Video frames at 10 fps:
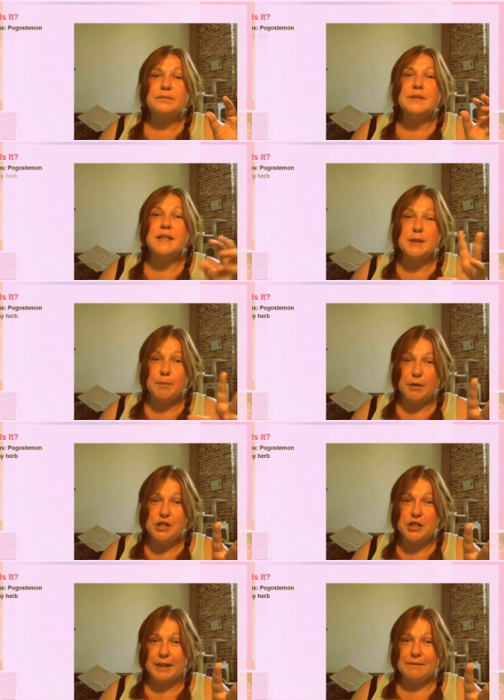It's
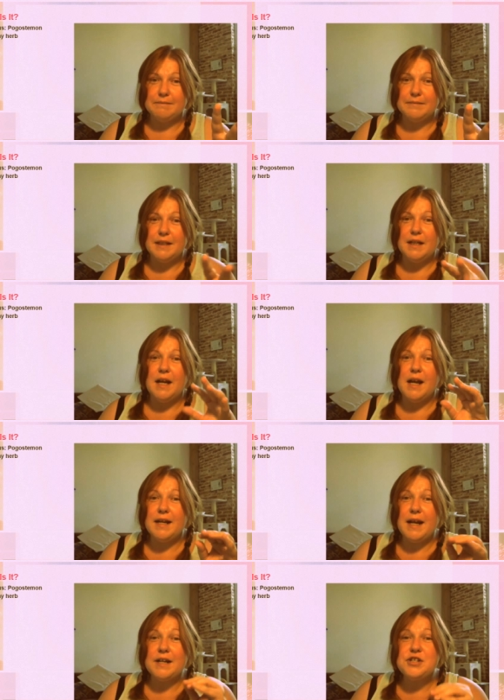bushy, and
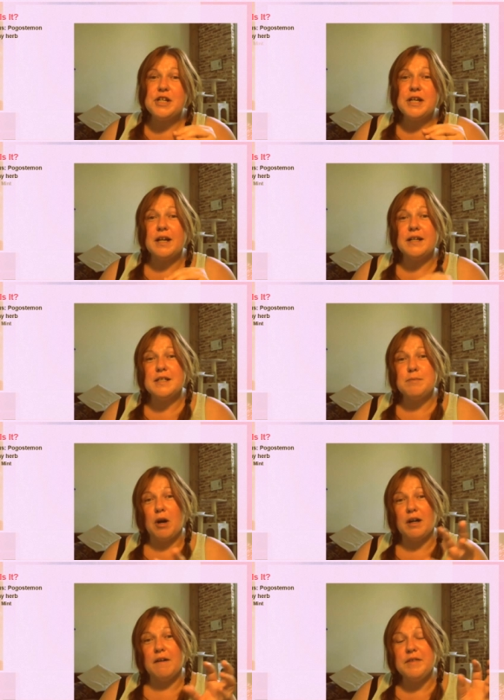it actually is
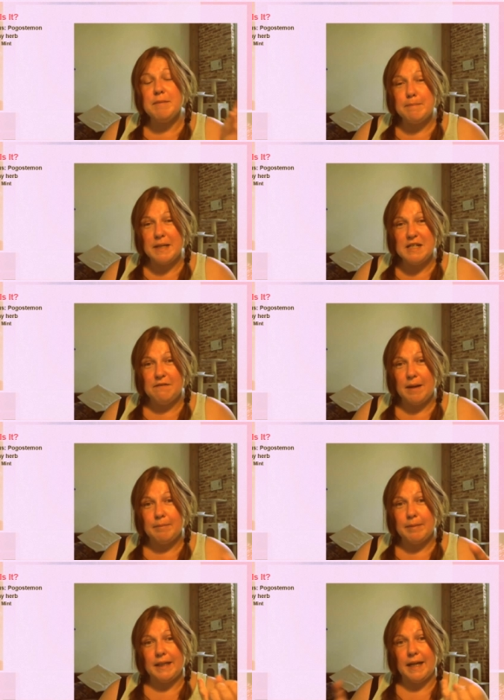part of the mint
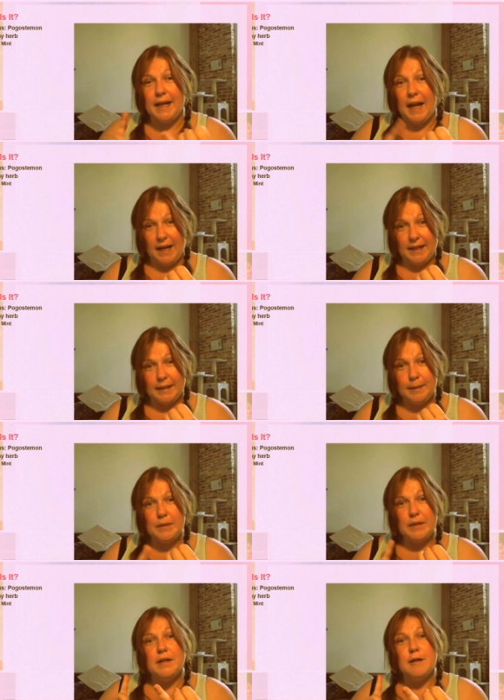family, like catnip,
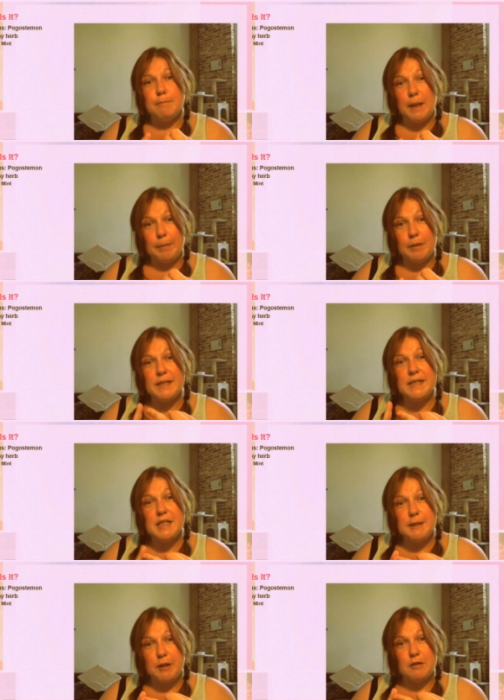peppermint,
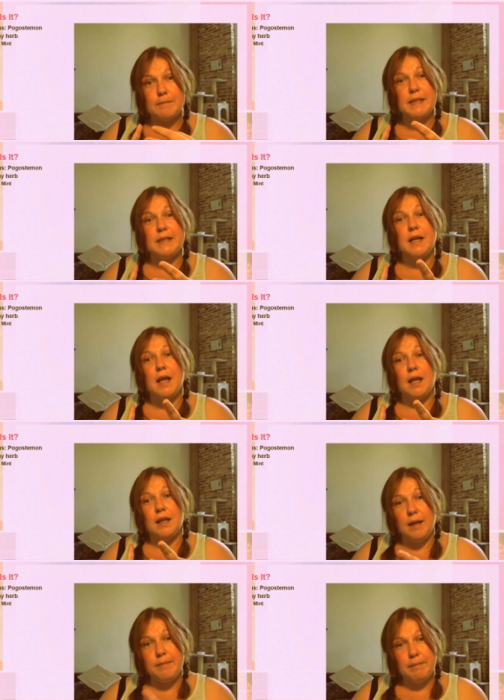spearmint,
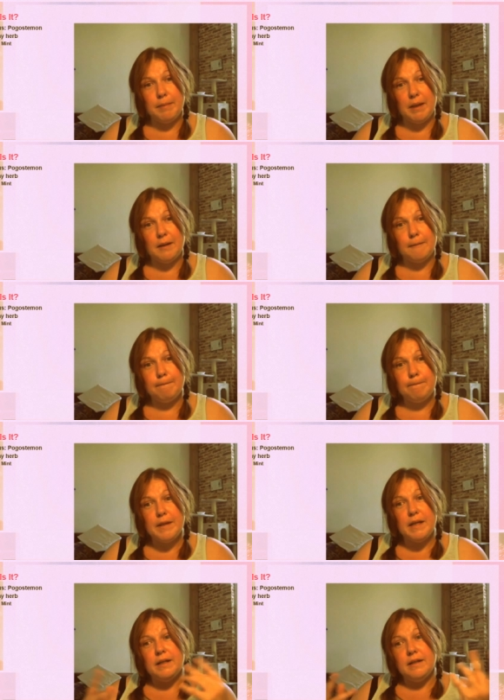lemon balm,
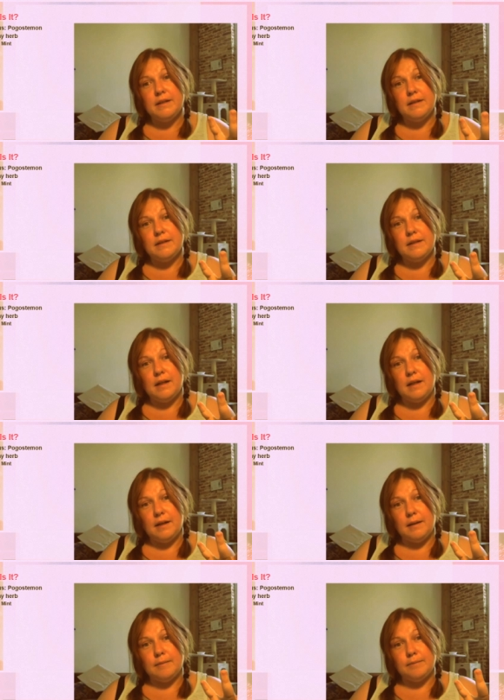
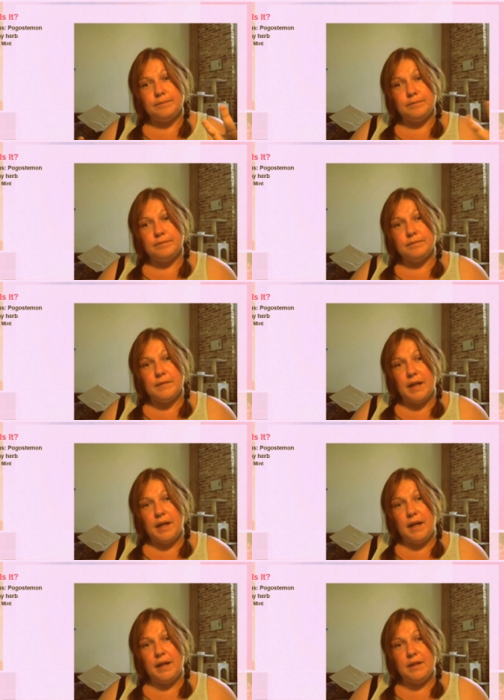and
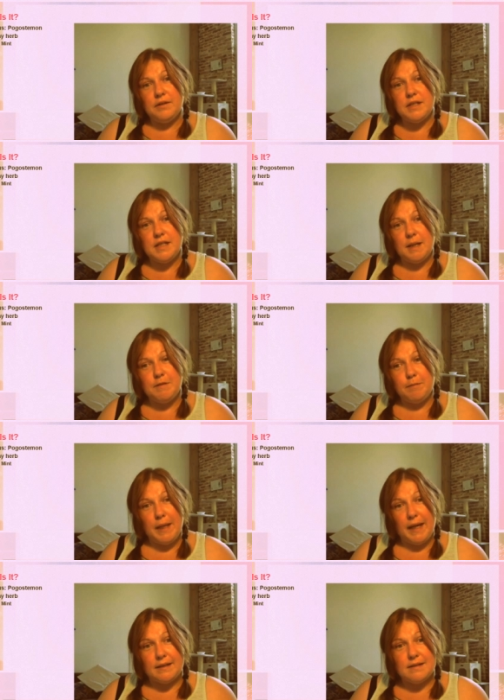those types of
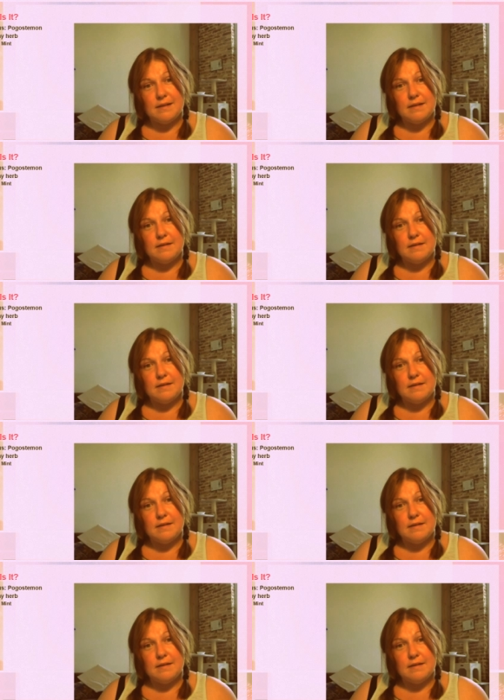plants